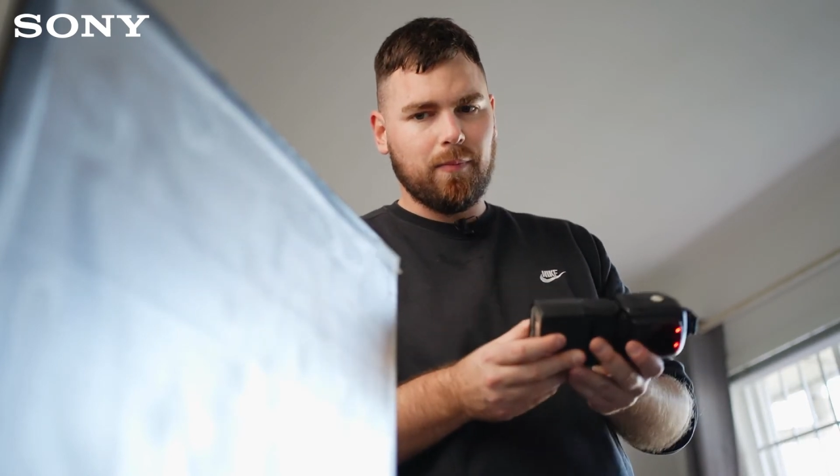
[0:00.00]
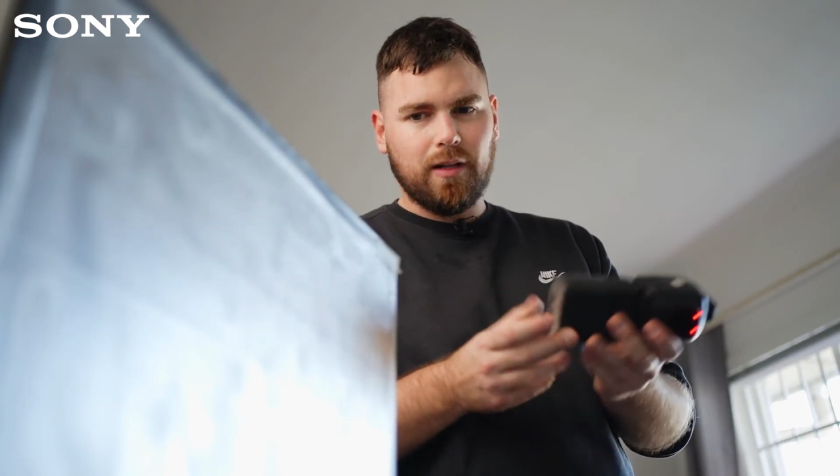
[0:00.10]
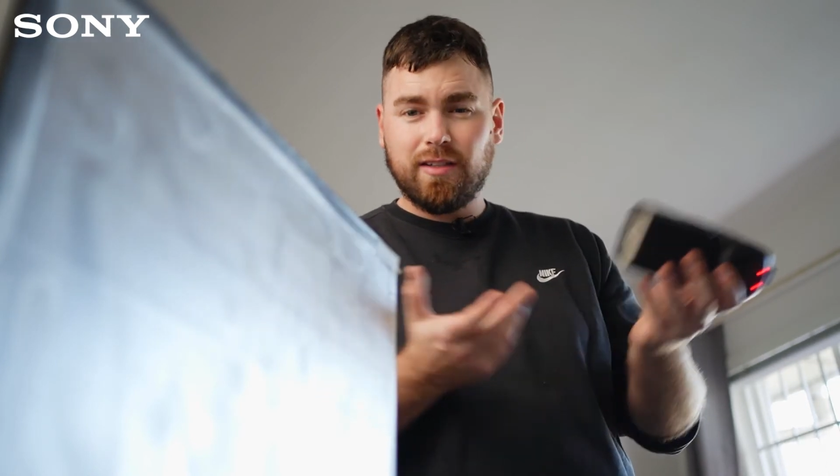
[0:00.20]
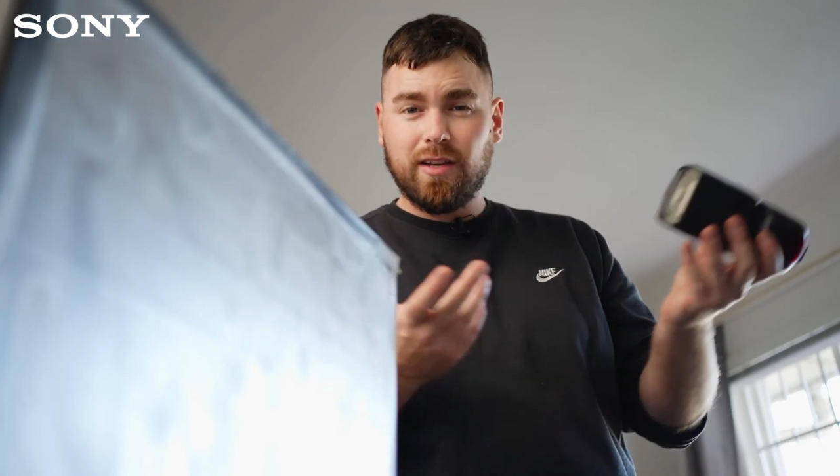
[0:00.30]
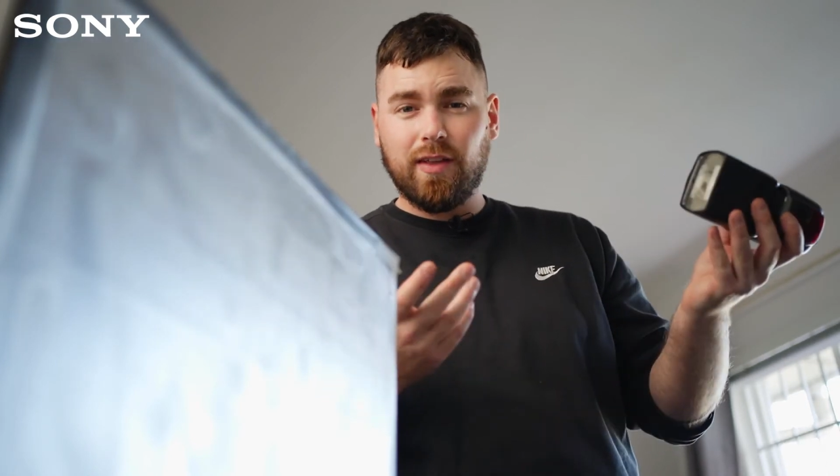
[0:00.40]

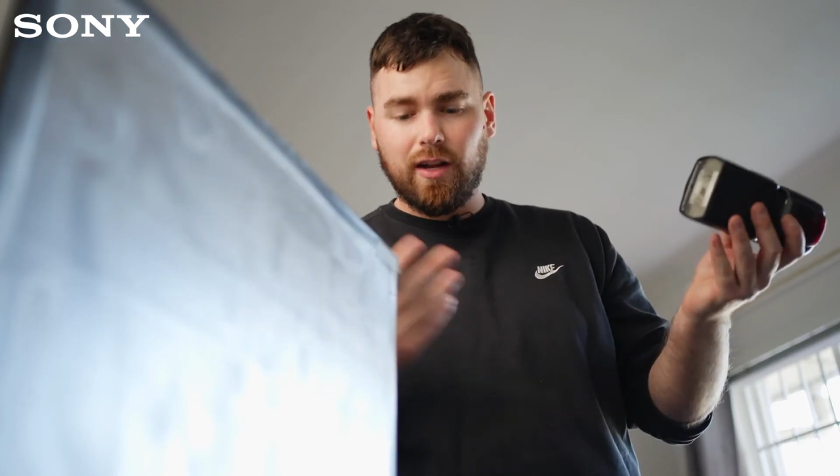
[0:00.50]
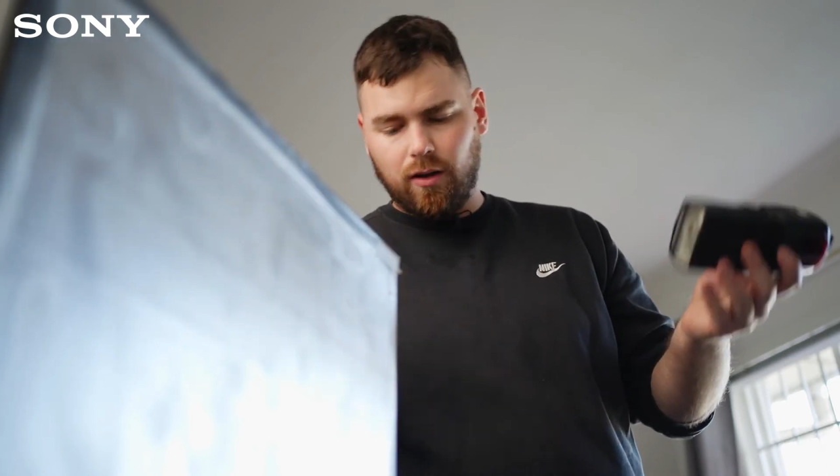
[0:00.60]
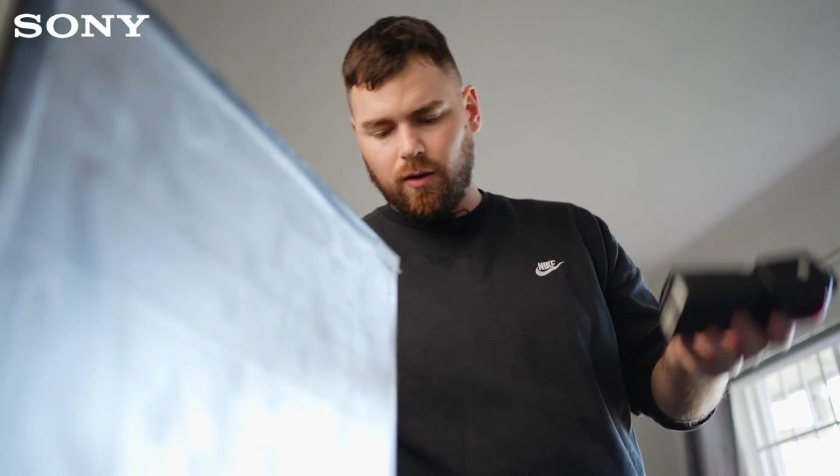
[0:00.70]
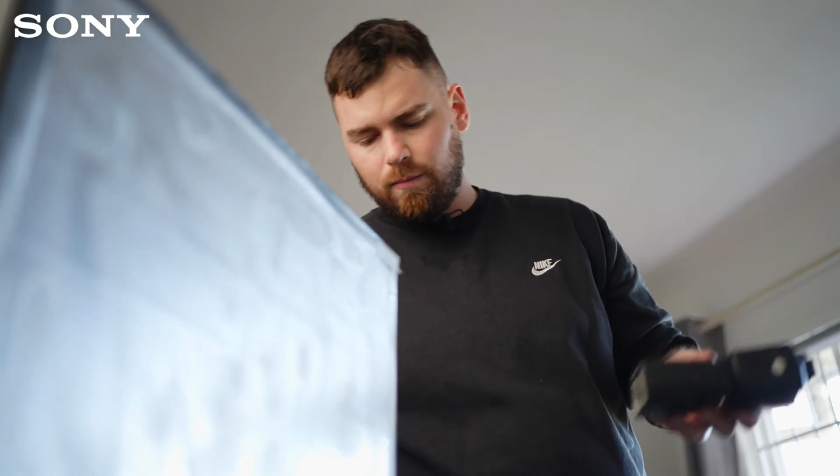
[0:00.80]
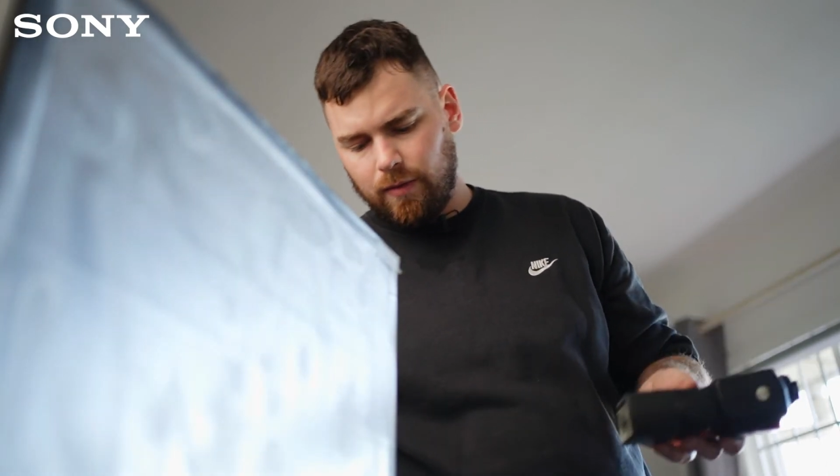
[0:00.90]
Let's give that a
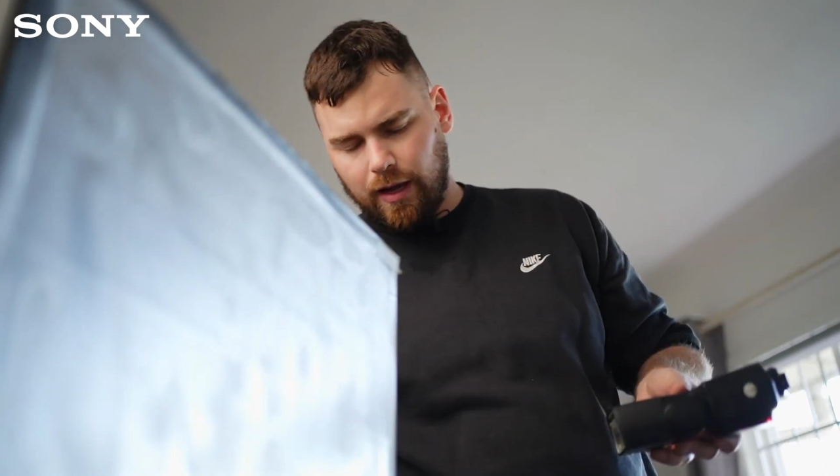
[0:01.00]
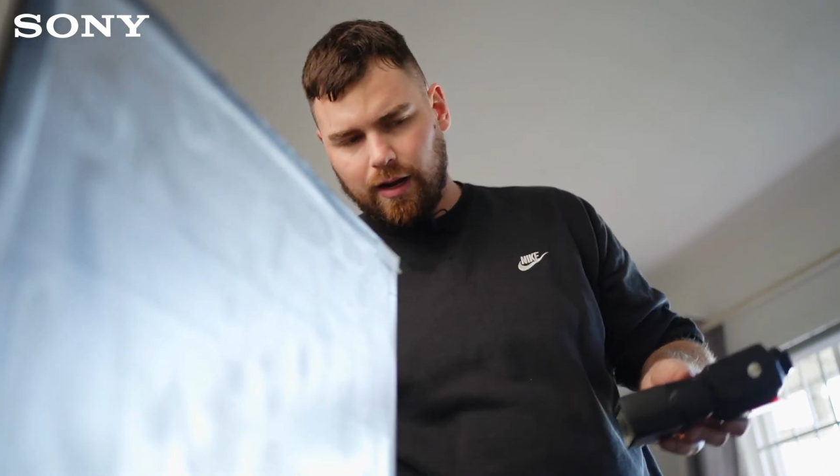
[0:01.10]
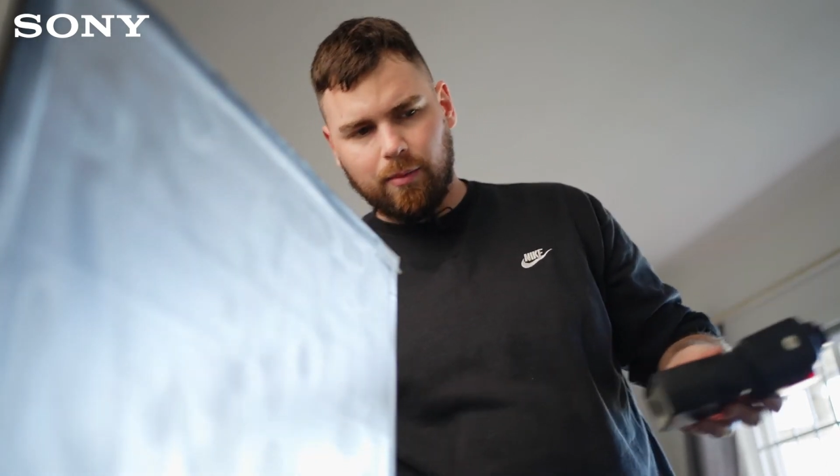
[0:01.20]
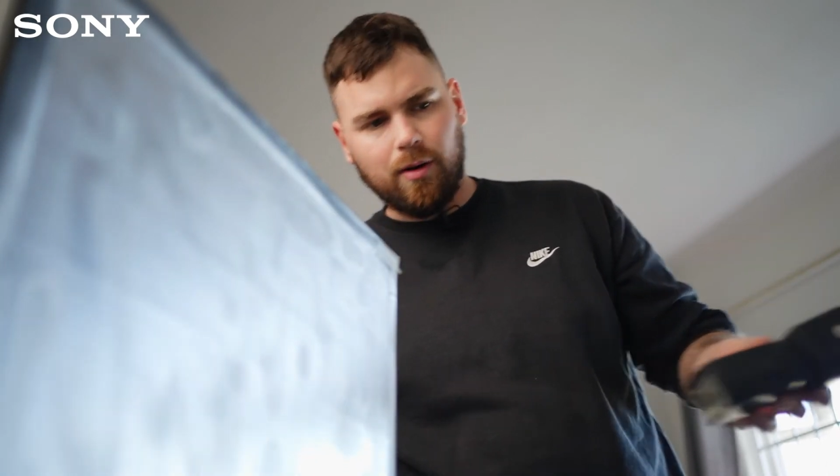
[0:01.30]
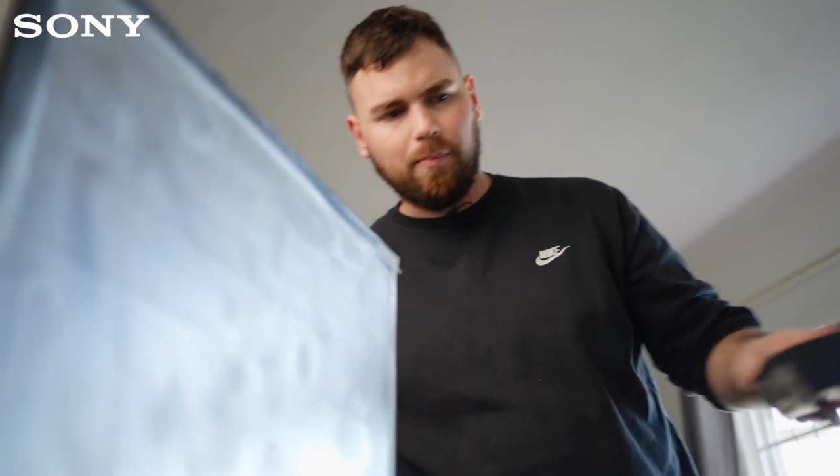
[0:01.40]
go. And I'm going